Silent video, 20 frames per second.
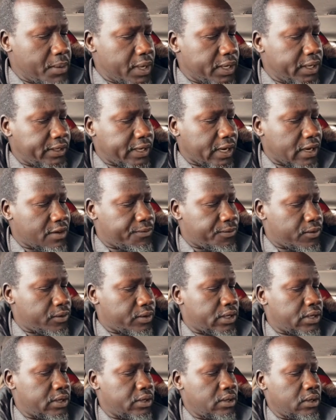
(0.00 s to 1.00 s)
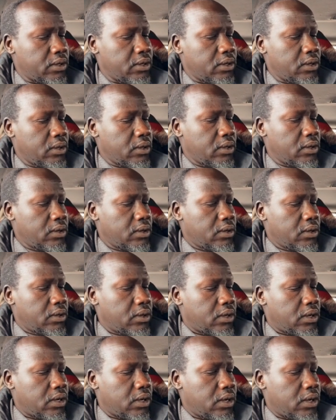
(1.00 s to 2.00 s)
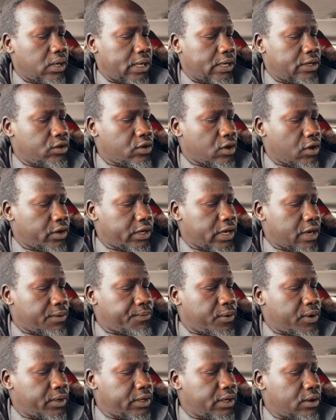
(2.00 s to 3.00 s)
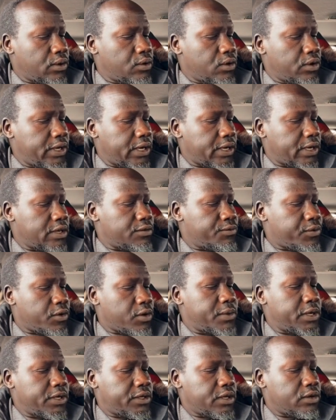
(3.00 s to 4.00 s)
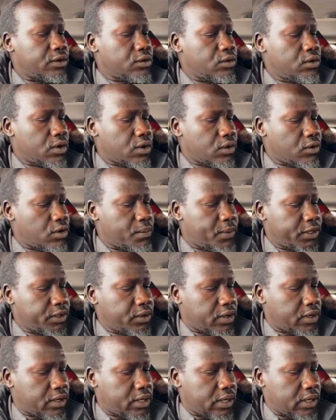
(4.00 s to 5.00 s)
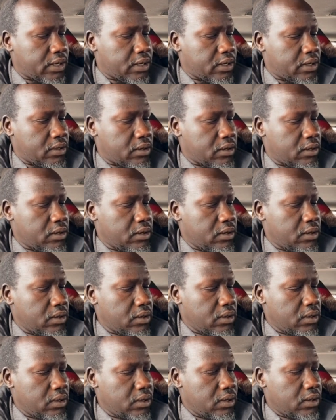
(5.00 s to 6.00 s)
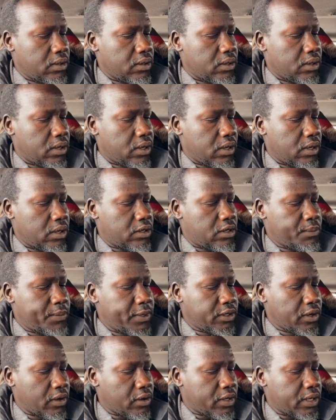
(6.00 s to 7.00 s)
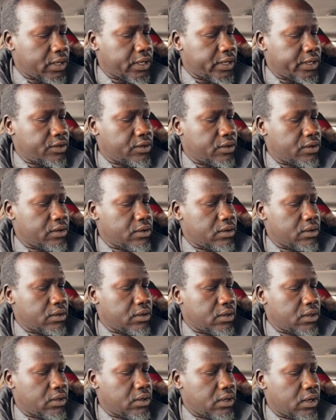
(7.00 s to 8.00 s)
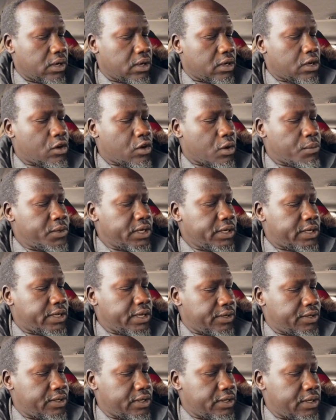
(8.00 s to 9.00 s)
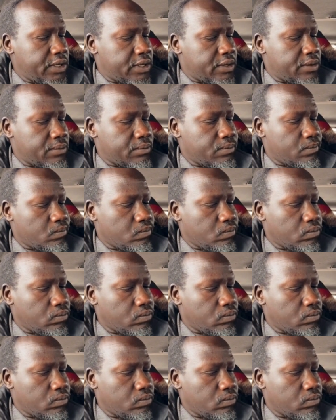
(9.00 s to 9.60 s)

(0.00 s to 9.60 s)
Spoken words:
a Manita Lafonde, and Joria Foyna will take information to go to Gobajolke, to Bajolka, communication, yen,